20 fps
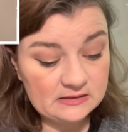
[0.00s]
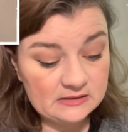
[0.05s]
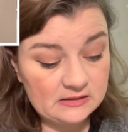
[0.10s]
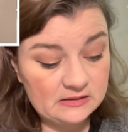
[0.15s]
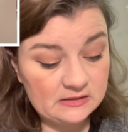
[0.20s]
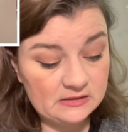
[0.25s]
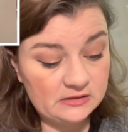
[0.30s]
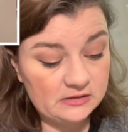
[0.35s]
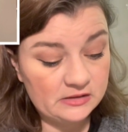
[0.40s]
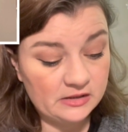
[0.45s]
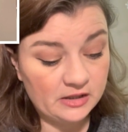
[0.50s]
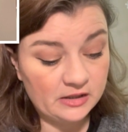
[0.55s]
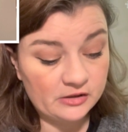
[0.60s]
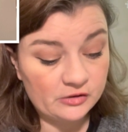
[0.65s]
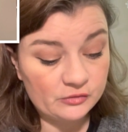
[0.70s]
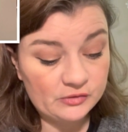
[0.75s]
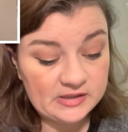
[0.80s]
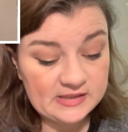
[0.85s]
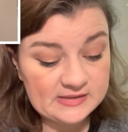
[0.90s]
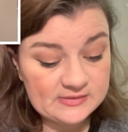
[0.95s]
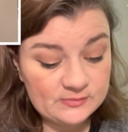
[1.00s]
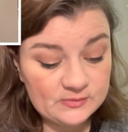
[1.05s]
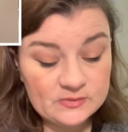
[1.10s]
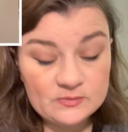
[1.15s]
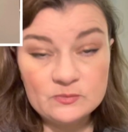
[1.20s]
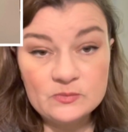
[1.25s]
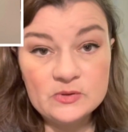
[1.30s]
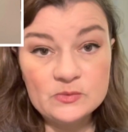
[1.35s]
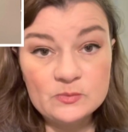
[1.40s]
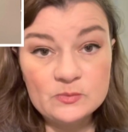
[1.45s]
he agrees
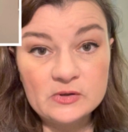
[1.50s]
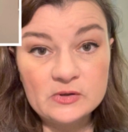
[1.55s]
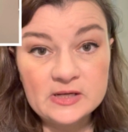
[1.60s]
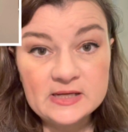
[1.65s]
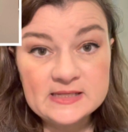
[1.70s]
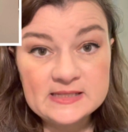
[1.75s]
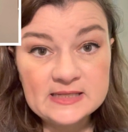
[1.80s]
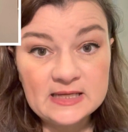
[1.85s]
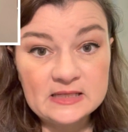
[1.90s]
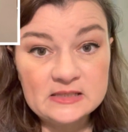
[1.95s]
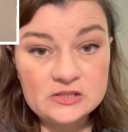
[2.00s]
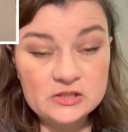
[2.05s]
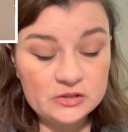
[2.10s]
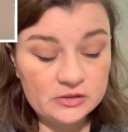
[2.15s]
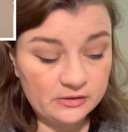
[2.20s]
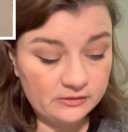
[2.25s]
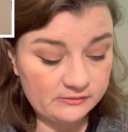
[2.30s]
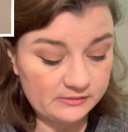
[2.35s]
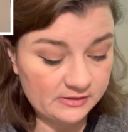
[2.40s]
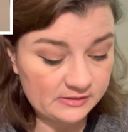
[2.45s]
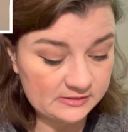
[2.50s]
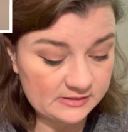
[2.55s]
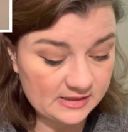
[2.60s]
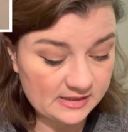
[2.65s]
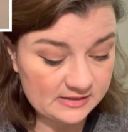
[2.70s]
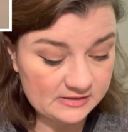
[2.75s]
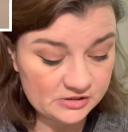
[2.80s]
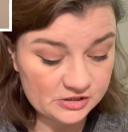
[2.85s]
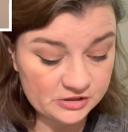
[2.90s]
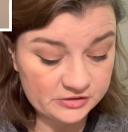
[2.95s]
with I said, you know, that
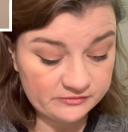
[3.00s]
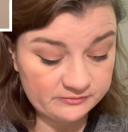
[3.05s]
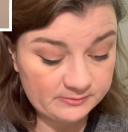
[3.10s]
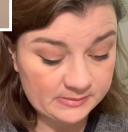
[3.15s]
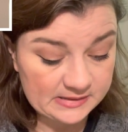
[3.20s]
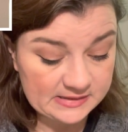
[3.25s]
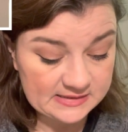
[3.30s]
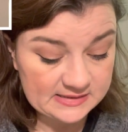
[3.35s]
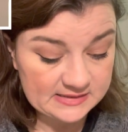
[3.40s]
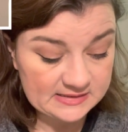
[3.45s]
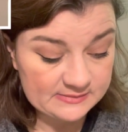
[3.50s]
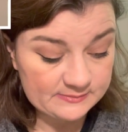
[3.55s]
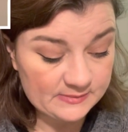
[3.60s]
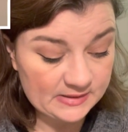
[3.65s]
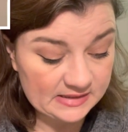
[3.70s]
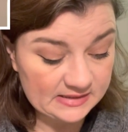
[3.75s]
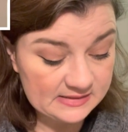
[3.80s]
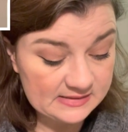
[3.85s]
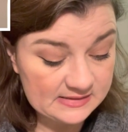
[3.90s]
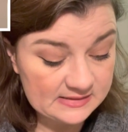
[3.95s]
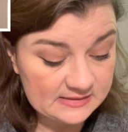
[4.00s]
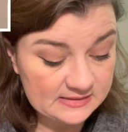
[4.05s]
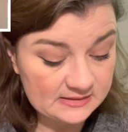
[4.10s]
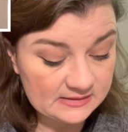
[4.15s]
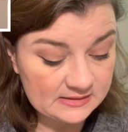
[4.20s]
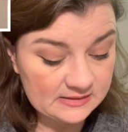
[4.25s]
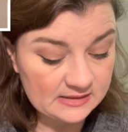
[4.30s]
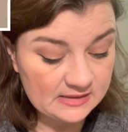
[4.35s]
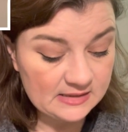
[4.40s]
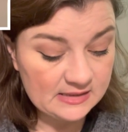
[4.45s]
they should have been dismissed,
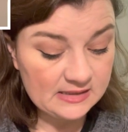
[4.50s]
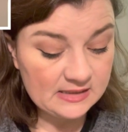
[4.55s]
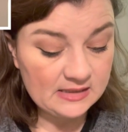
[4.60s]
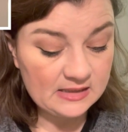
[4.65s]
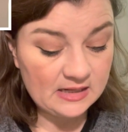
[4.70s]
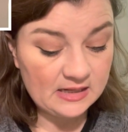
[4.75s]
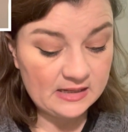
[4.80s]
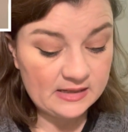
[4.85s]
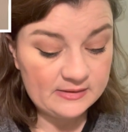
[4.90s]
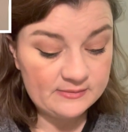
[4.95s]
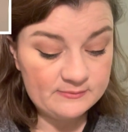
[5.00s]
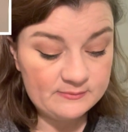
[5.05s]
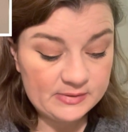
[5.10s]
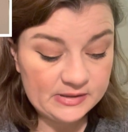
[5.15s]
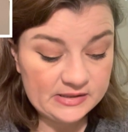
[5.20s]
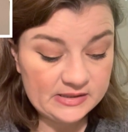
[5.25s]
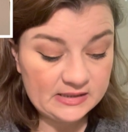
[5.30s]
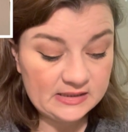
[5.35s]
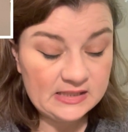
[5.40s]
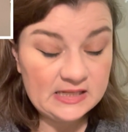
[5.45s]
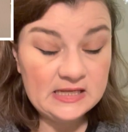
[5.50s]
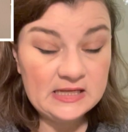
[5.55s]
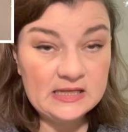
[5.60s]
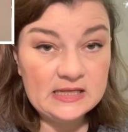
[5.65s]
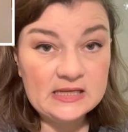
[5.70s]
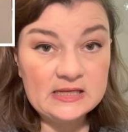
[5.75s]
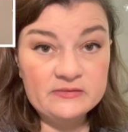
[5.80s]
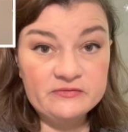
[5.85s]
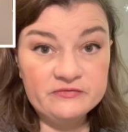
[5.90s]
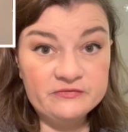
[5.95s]
but that
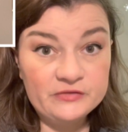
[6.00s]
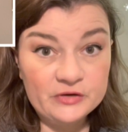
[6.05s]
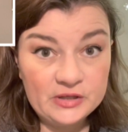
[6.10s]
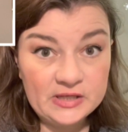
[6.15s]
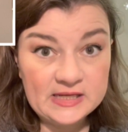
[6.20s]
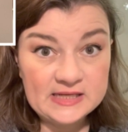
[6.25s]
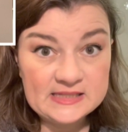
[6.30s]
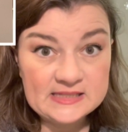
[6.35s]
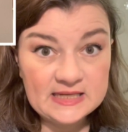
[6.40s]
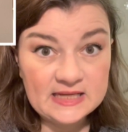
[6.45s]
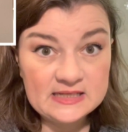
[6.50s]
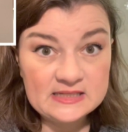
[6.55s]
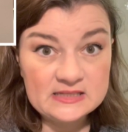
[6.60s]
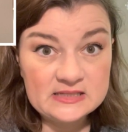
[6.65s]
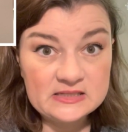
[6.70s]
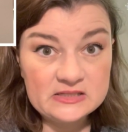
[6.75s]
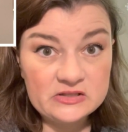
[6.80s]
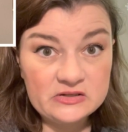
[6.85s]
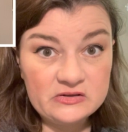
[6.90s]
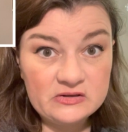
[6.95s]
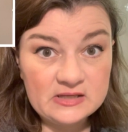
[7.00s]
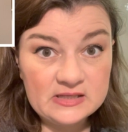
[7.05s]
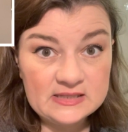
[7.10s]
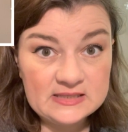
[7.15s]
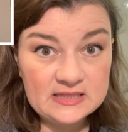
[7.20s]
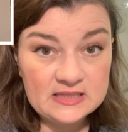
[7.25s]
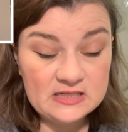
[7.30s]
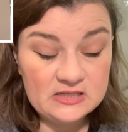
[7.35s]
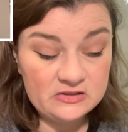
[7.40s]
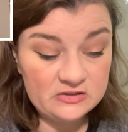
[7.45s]
he fully intends to
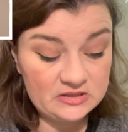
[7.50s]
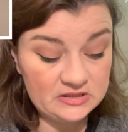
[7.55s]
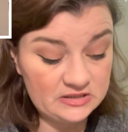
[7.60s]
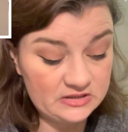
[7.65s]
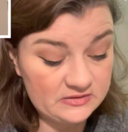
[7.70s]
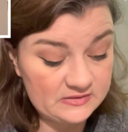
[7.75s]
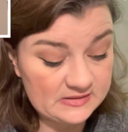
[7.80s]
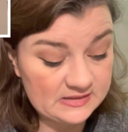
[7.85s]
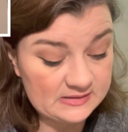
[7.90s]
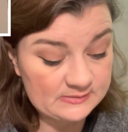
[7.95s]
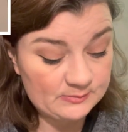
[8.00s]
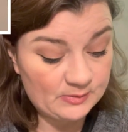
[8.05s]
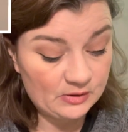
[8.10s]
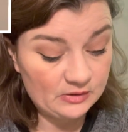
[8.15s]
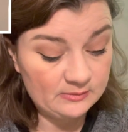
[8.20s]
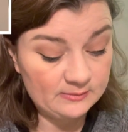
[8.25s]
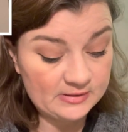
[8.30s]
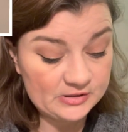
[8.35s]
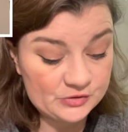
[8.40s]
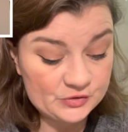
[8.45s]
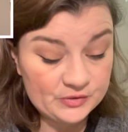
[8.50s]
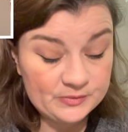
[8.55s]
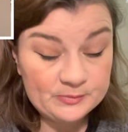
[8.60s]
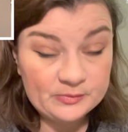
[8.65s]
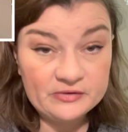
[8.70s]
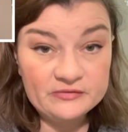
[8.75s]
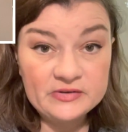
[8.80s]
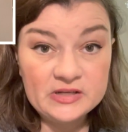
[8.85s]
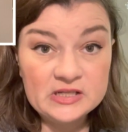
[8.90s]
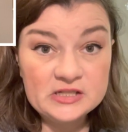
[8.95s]
continue to use his parliamentary
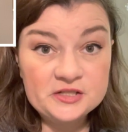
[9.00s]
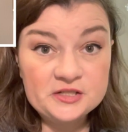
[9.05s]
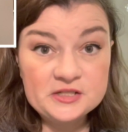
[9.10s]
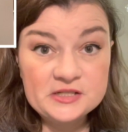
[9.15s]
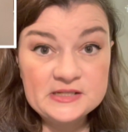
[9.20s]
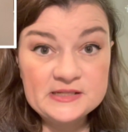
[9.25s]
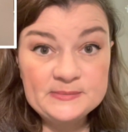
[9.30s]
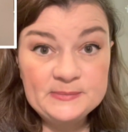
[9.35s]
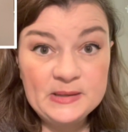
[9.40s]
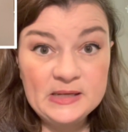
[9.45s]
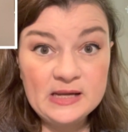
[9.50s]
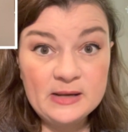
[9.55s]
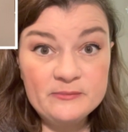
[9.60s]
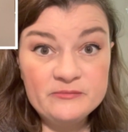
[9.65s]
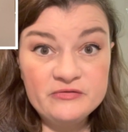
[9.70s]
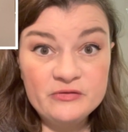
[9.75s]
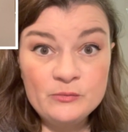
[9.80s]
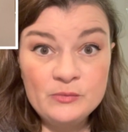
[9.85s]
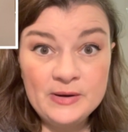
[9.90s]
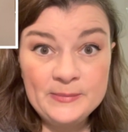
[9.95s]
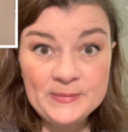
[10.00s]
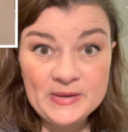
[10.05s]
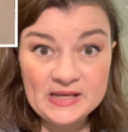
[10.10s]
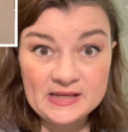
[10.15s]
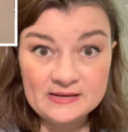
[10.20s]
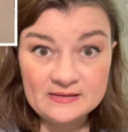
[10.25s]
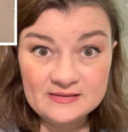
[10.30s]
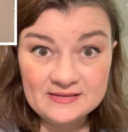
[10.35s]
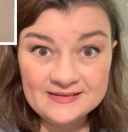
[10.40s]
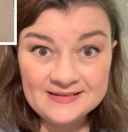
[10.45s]
privilege to speak up for
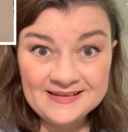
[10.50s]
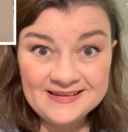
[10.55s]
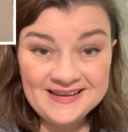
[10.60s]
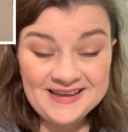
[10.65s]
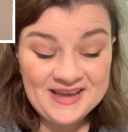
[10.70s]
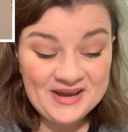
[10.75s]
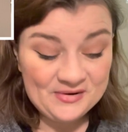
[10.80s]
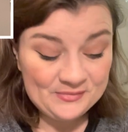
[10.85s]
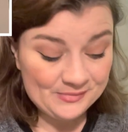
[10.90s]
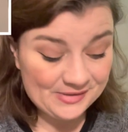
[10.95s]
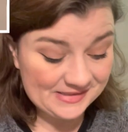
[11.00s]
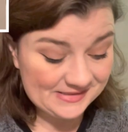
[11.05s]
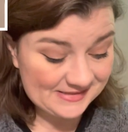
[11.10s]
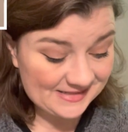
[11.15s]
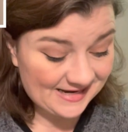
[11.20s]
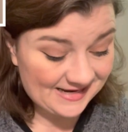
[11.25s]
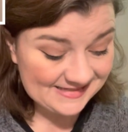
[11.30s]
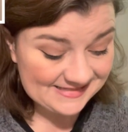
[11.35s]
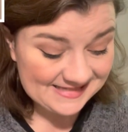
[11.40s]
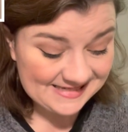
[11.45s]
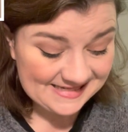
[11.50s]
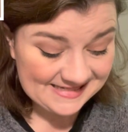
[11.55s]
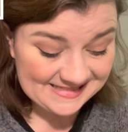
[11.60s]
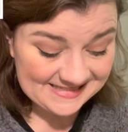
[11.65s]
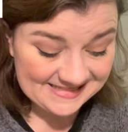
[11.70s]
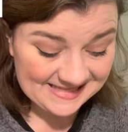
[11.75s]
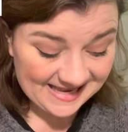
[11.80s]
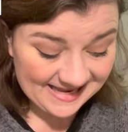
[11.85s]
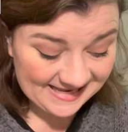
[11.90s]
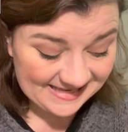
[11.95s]
women, which, as he
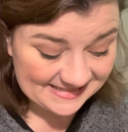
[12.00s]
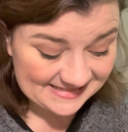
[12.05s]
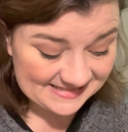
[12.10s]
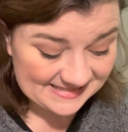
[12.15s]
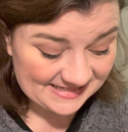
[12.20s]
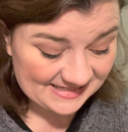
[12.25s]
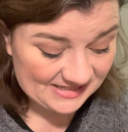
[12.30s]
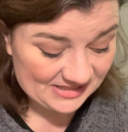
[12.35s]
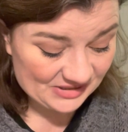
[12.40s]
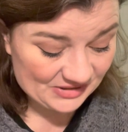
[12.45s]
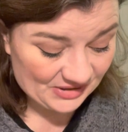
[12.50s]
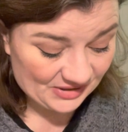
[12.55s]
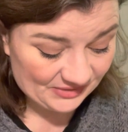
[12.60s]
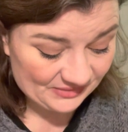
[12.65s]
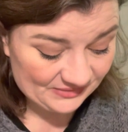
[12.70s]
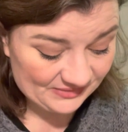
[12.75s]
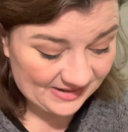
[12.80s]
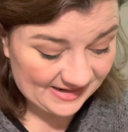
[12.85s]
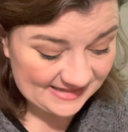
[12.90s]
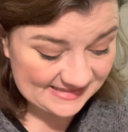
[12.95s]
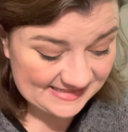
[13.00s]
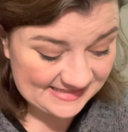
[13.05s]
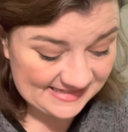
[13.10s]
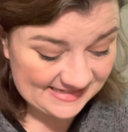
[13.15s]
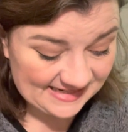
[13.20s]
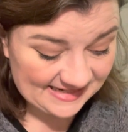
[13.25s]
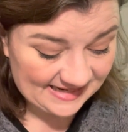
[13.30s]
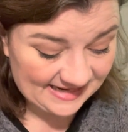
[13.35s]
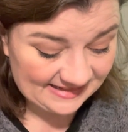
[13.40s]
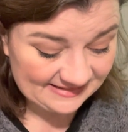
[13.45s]
says, you know, as
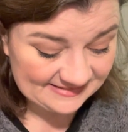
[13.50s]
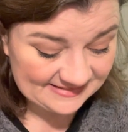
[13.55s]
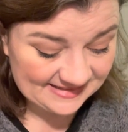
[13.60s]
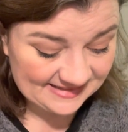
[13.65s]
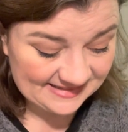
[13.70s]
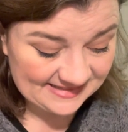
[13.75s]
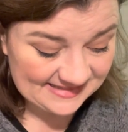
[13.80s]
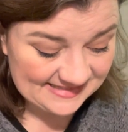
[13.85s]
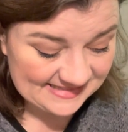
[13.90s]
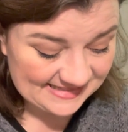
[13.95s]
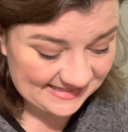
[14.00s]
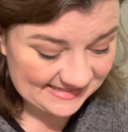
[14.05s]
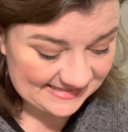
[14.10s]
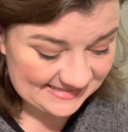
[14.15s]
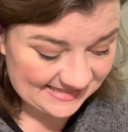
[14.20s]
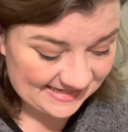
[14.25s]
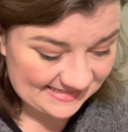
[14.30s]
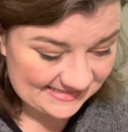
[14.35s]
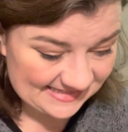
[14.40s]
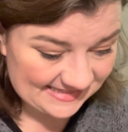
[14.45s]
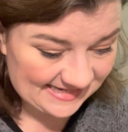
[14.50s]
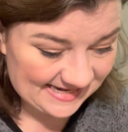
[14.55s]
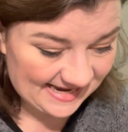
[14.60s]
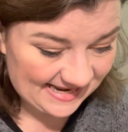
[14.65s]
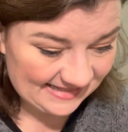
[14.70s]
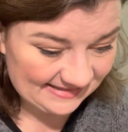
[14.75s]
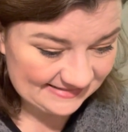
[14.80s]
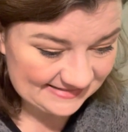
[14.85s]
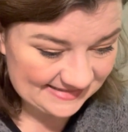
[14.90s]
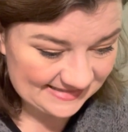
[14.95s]
an
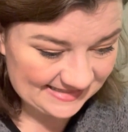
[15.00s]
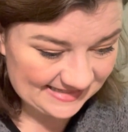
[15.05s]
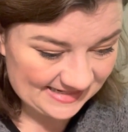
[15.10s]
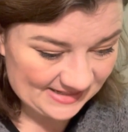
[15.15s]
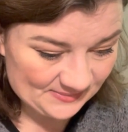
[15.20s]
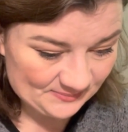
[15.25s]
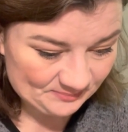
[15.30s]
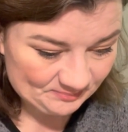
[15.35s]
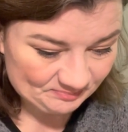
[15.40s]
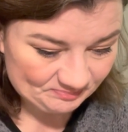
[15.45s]
elderly.